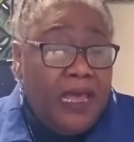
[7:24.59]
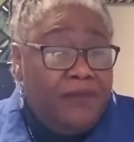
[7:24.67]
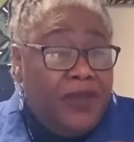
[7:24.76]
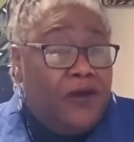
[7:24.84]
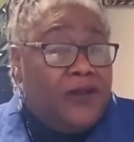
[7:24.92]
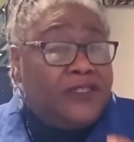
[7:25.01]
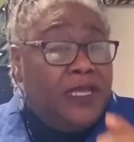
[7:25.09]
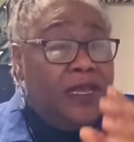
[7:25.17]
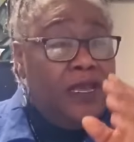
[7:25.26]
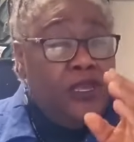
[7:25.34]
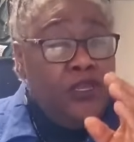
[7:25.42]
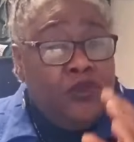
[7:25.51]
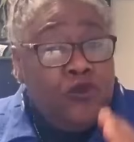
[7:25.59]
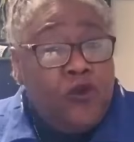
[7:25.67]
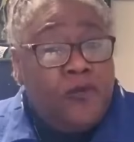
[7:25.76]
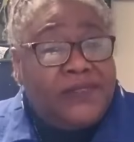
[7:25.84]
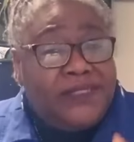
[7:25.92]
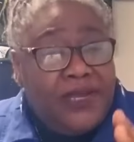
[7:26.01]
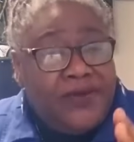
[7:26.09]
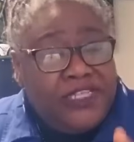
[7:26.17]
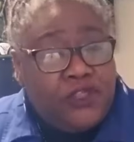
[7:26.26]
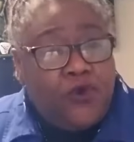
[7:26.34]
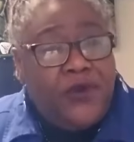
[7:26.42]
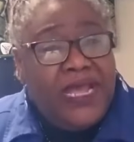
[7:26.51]
because Europe's
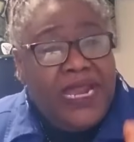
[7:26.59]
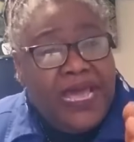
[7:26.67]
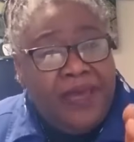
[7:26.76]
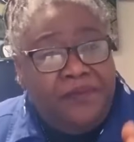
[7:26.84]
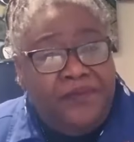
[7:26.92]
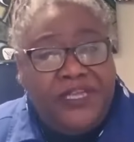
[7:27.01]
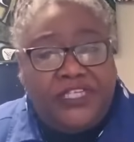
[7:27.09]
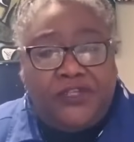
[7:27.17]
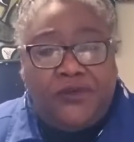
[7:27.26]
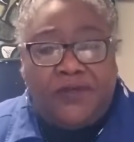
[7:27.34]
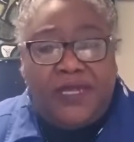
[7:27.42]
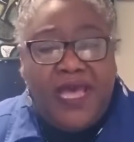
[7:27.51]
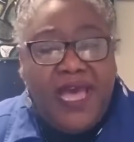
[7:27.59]
territorial ambition